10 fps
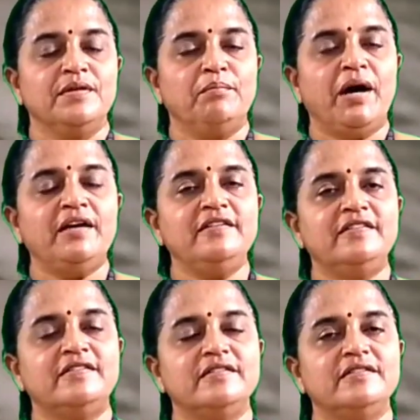
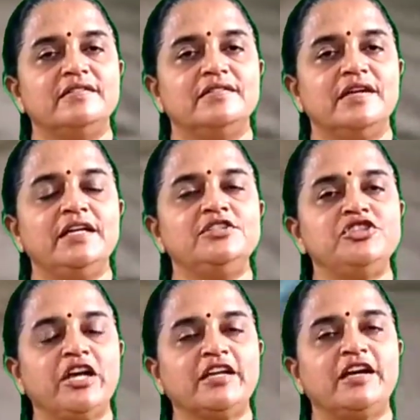mice
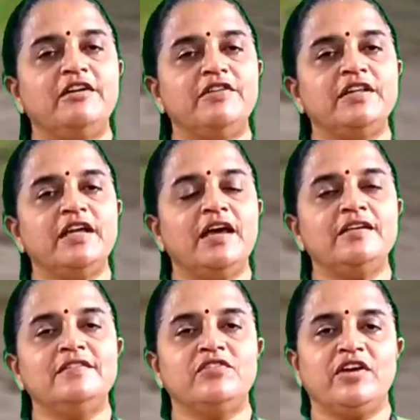injected with
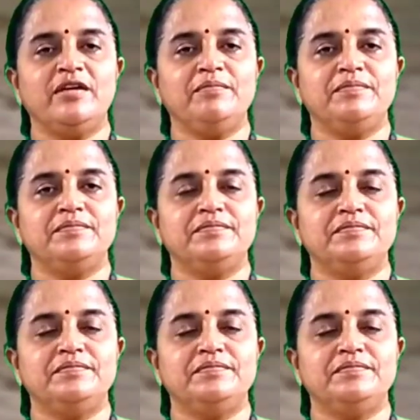S-type